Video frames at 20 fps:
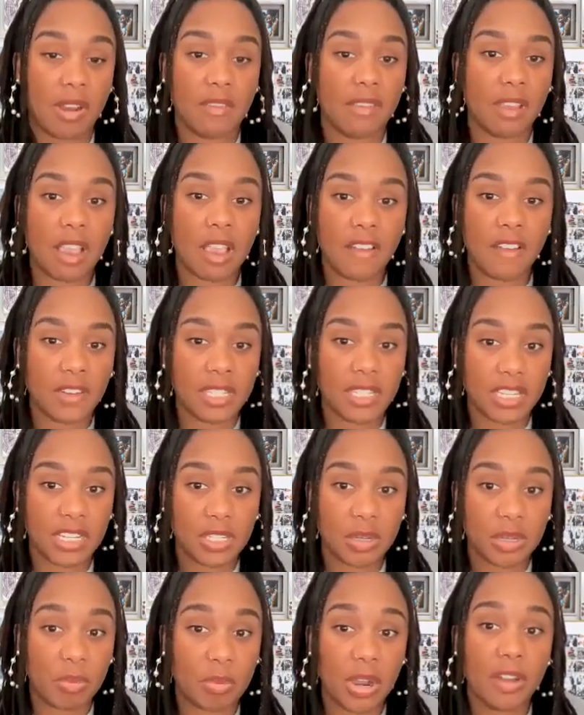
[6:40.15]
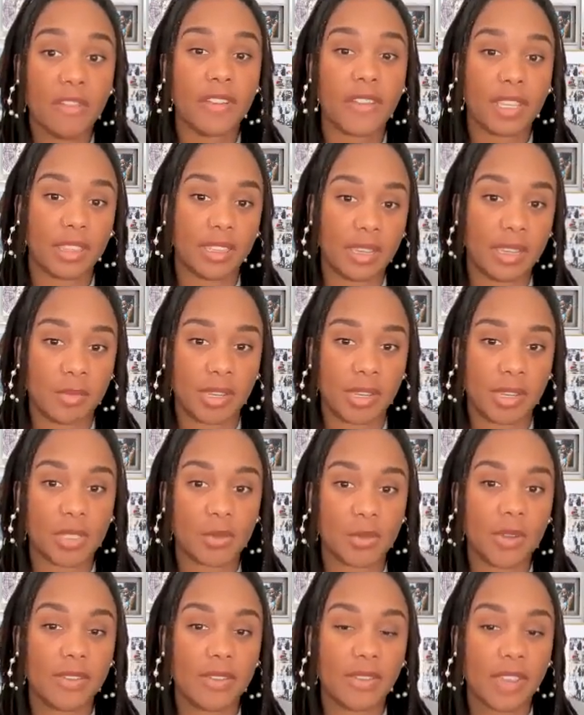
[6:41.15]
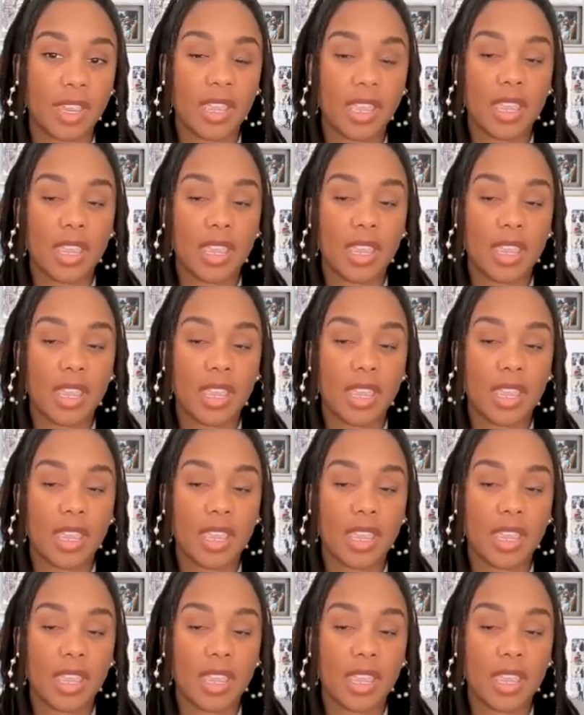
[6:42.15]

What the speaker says: of the conversation perfectly, because we've